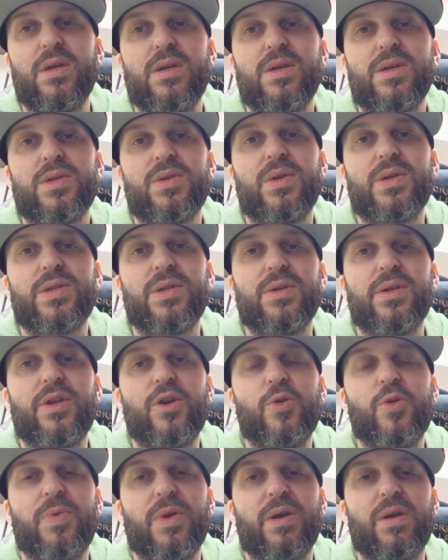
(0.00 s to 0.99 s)
So I certainly
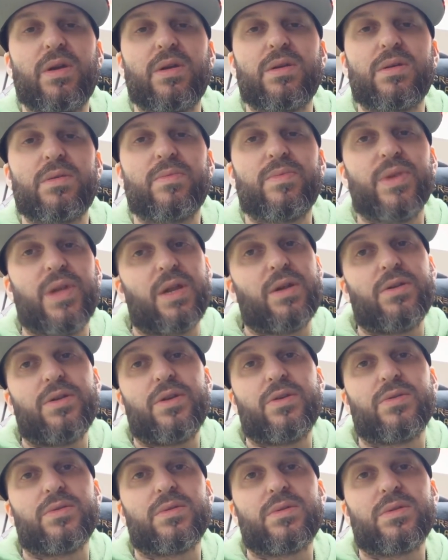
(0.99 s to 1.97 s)
hope they are, but I don't
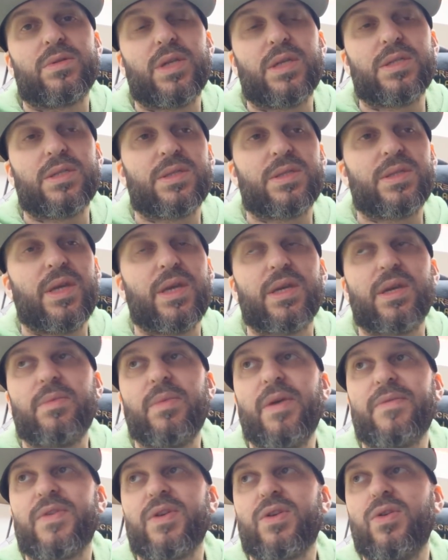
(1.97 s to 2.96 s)
know. It doesn't say. I'm gonna
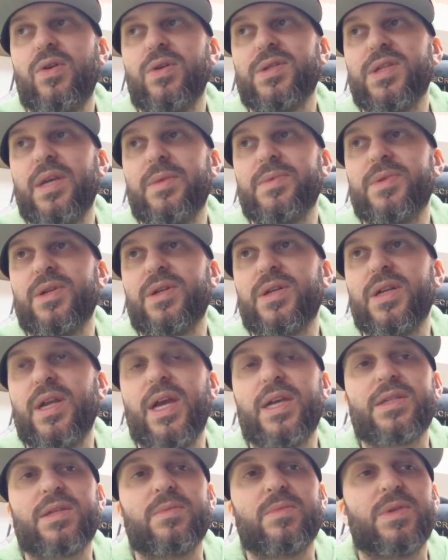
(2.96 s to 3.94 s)
have to call Samsung and
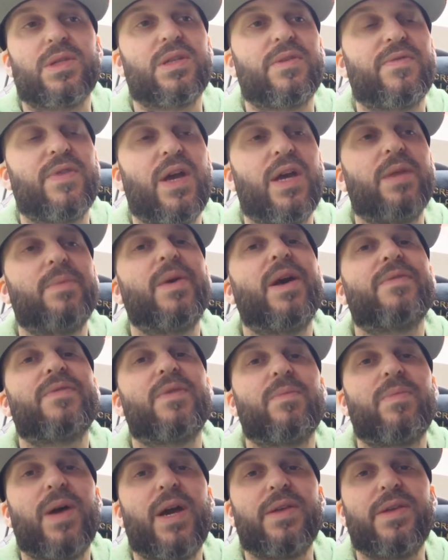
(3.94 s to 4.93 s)
ask them, because if not, I'm gonna have to
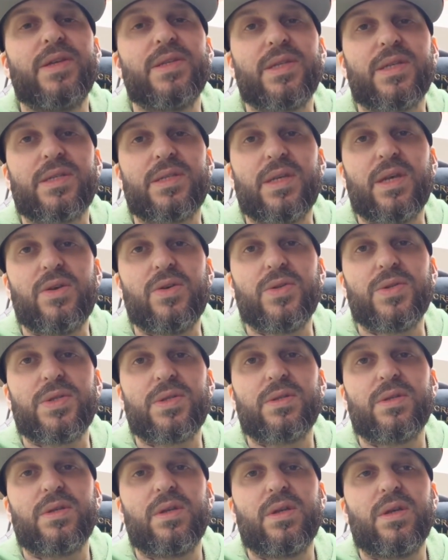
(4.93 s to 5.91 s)
buy these
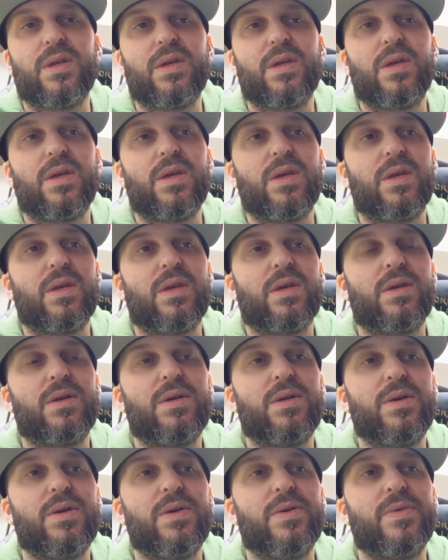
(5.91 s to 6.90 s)
Excels
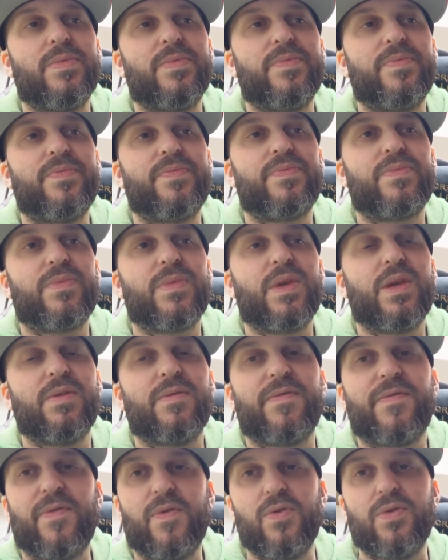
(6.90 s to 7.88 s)
in
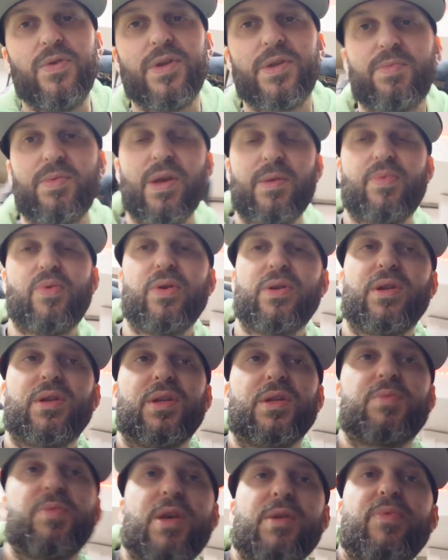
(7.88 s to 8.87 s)
full DisplayPort to
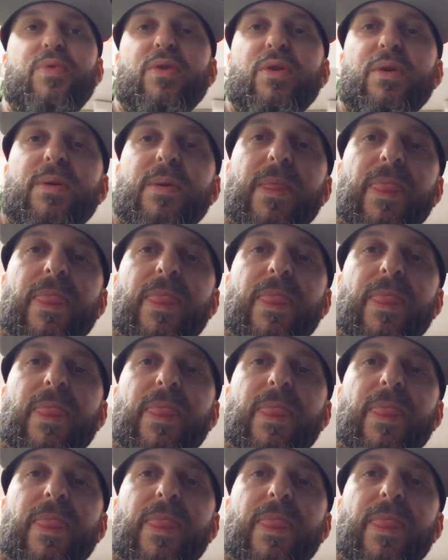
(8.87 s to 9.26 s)
DisplayPort.